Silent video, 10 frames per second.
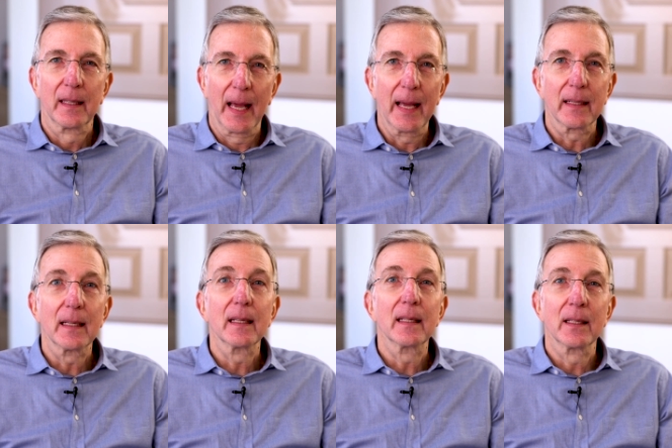That
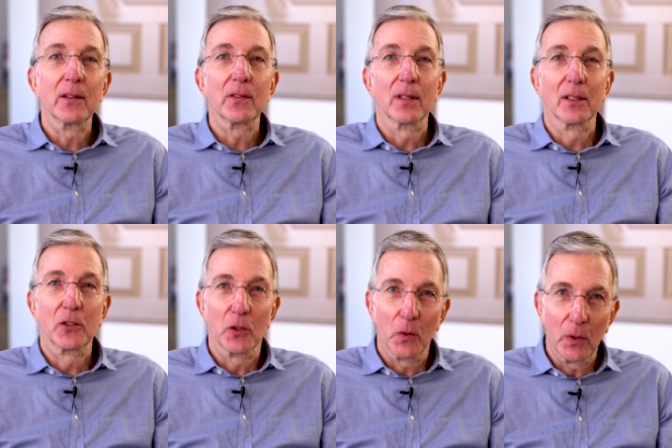is the
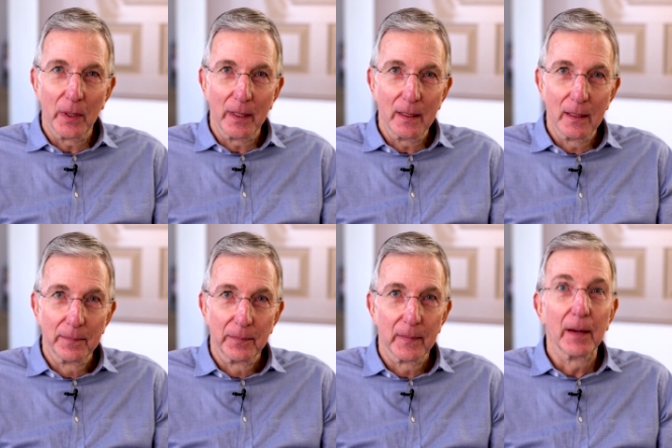joy
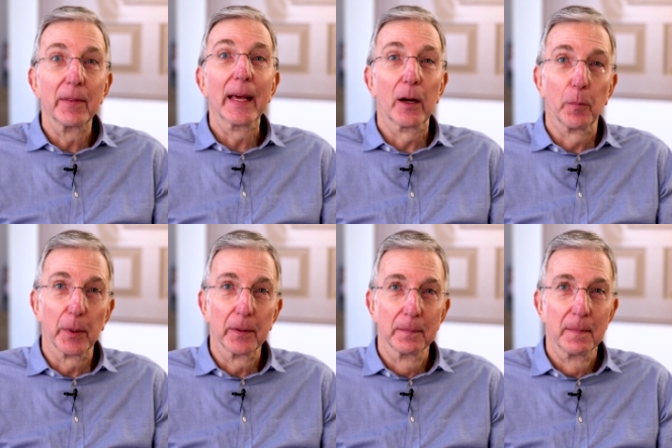of the
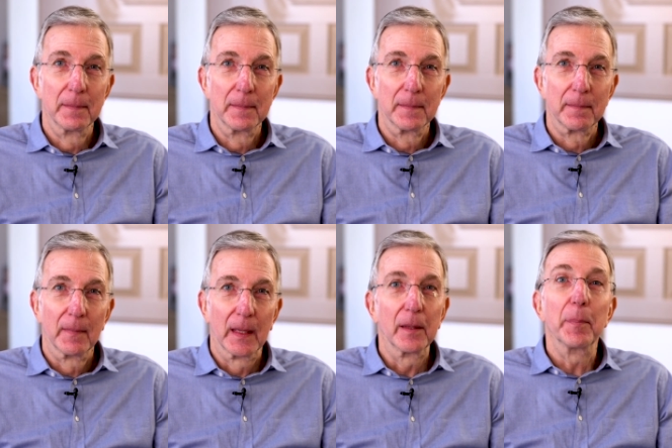Helper,
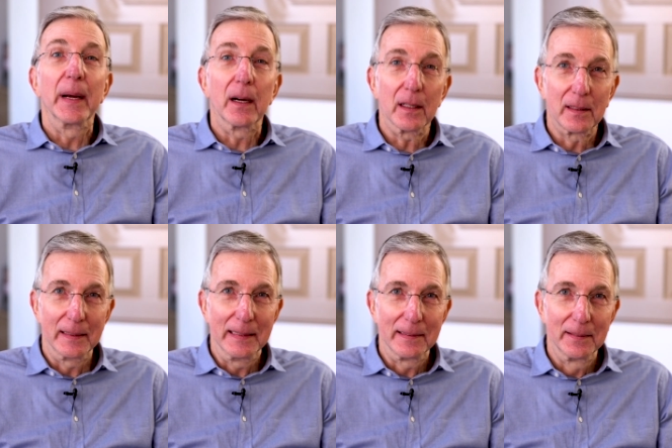the
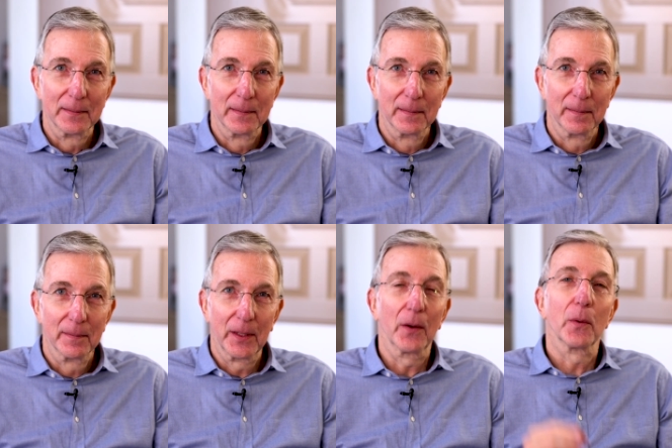Paraclete,
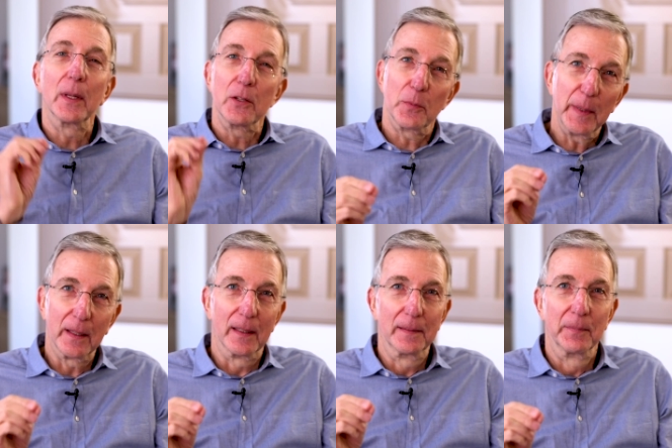the Holy
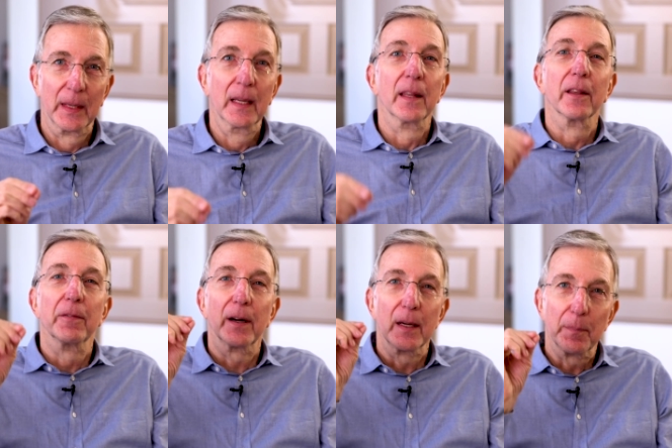Spirit, the
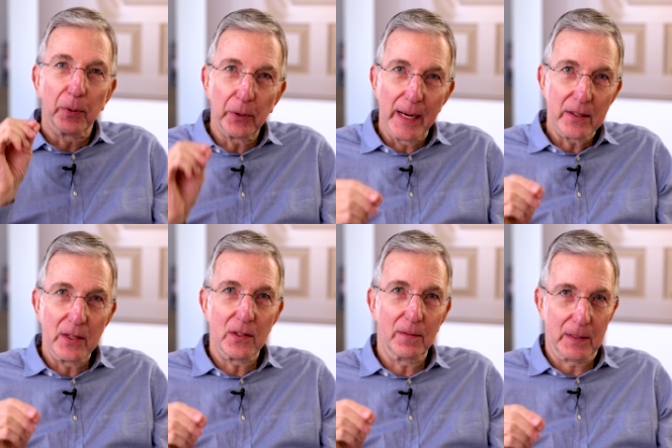very
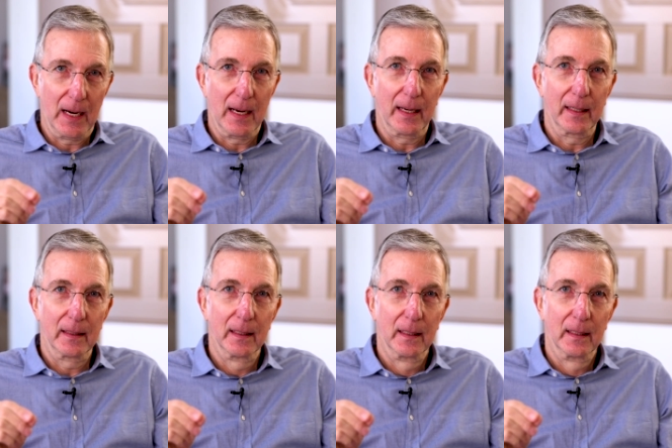presence of
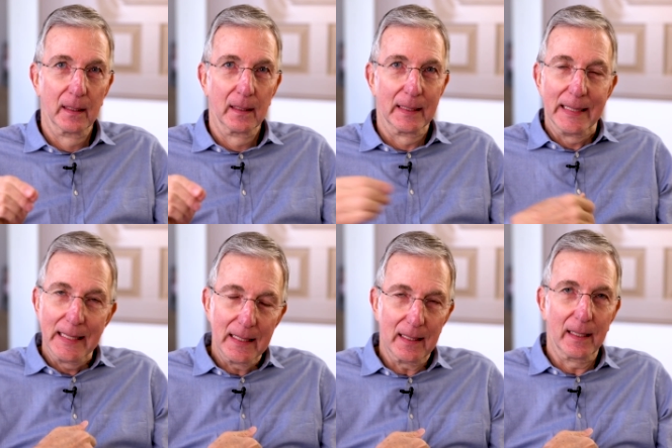God
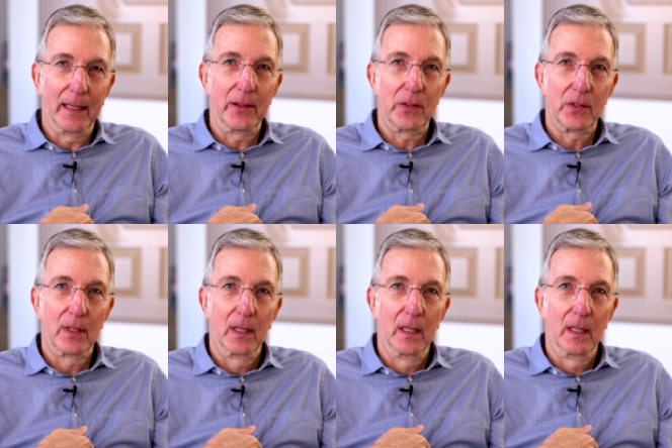in us